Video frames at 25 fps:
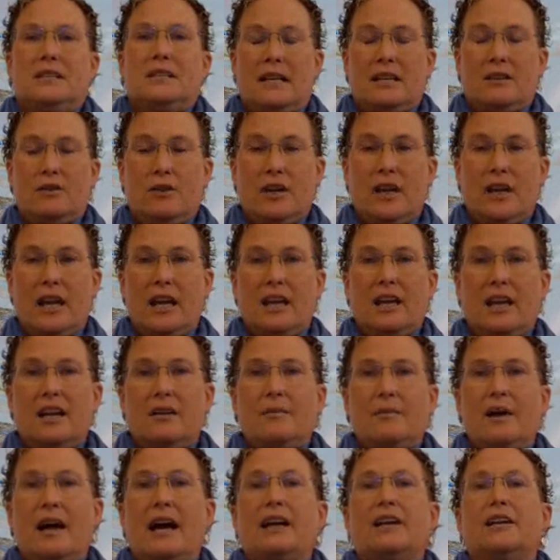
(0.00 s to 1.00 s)
Dead
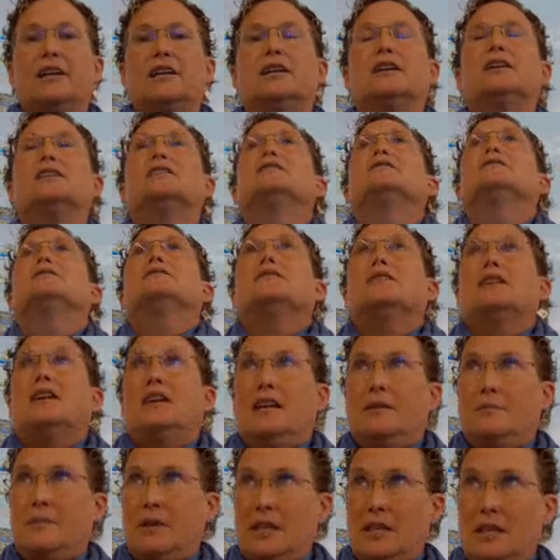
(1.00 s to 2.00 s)
organic matter,
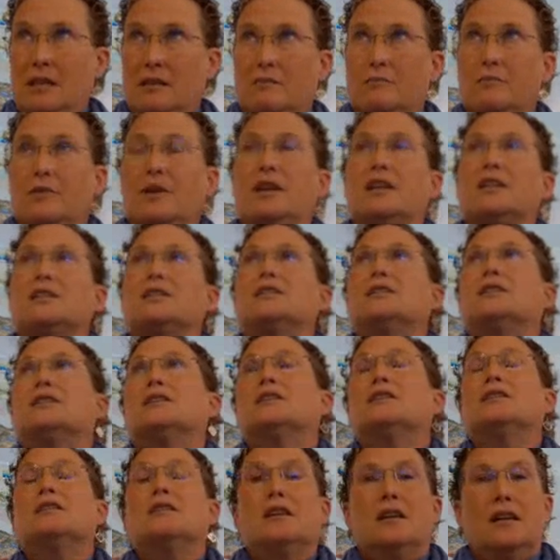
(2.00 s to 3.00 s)
time, heat, and
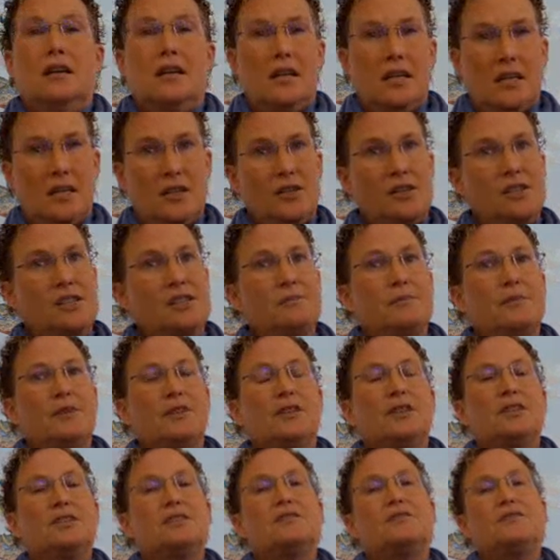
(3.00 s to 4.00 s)
pressure, hundreds of
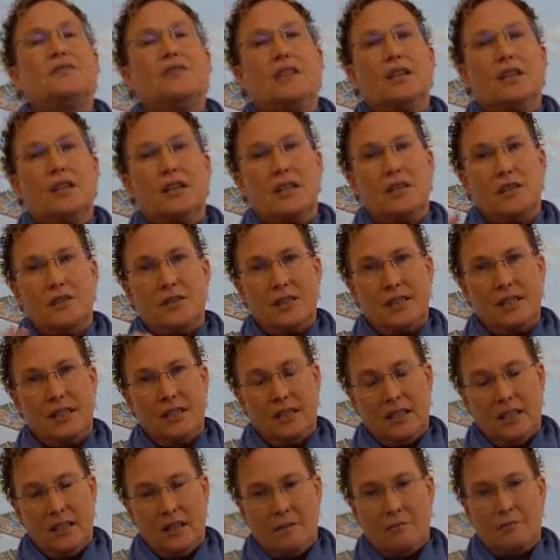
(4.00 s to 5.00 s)
millions of
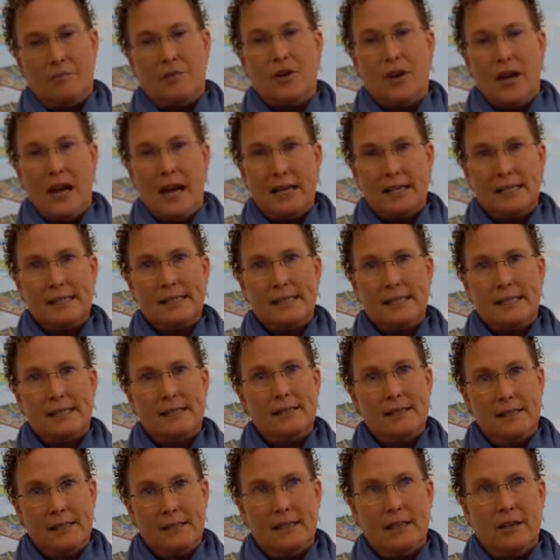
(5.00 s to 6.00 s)
years,
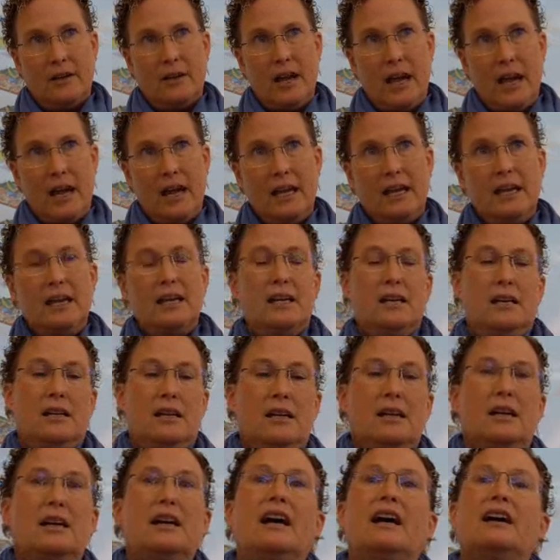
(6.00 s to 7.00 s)
compressed, okay?
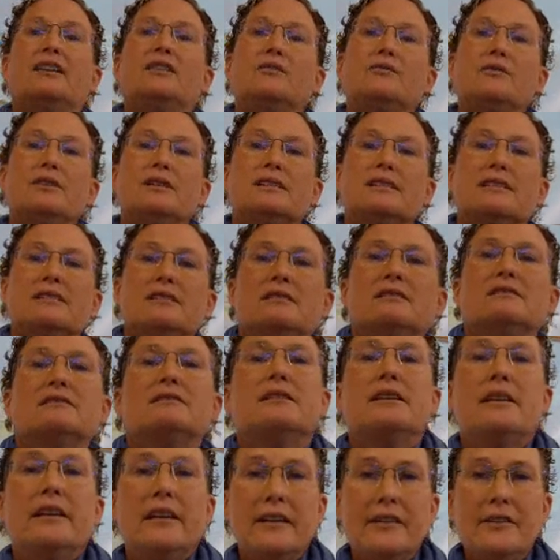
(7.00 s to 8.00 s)
And the reason
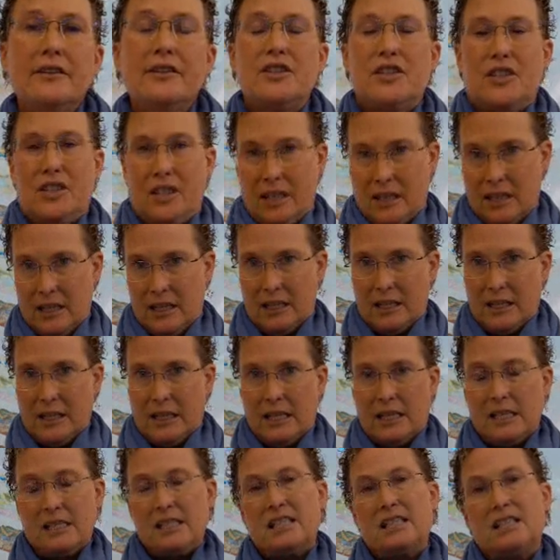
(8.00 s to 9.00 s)
there's energy in
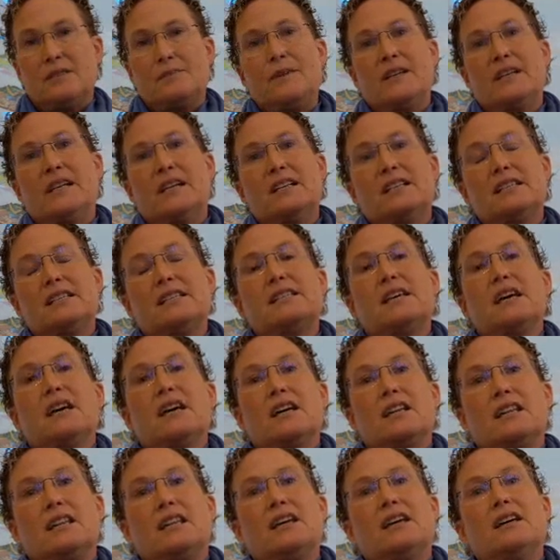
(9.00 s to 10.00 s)
these is because
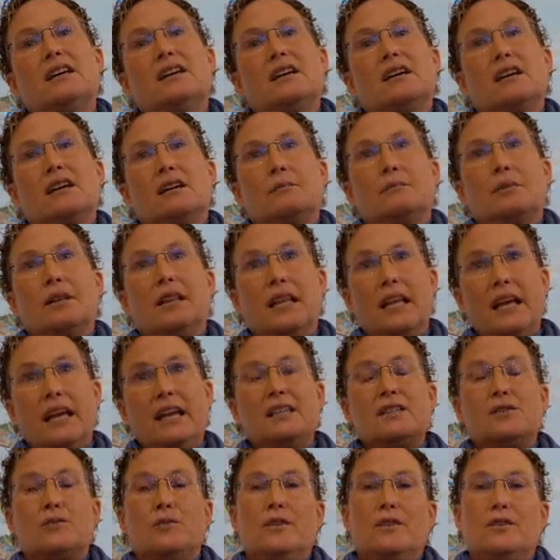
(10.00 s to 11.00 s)
the
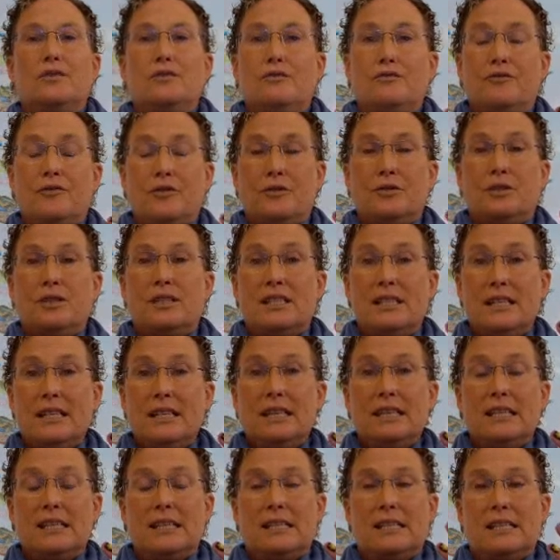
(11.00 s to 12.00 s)
plants went through
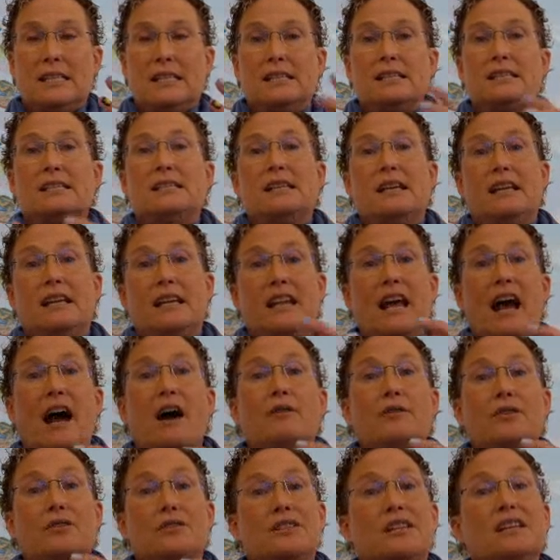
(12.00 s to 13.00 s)
photosynthesis, and
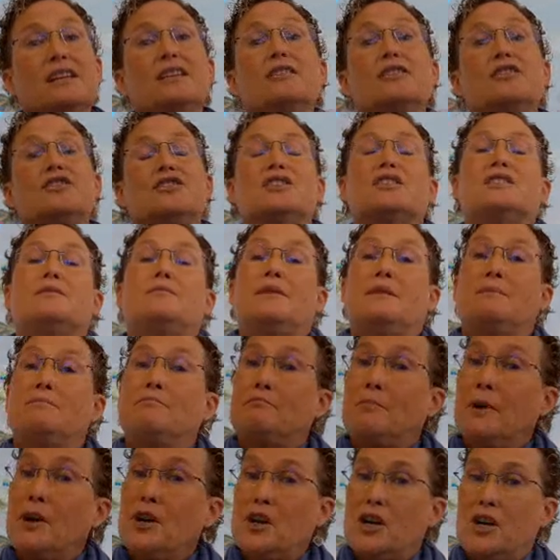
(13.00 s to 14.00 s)
now there's energy to be
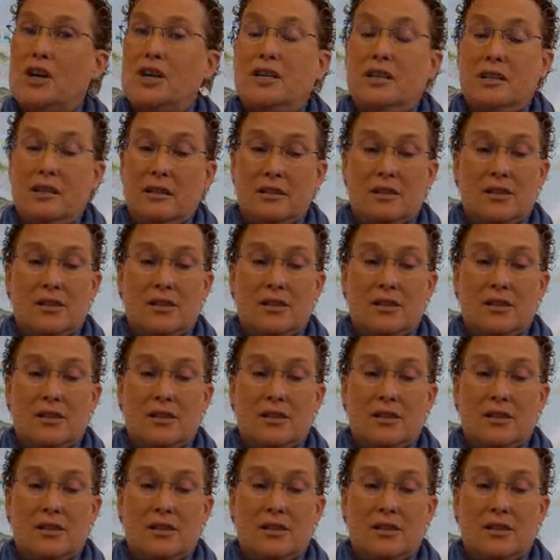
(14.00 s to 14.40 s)
burned.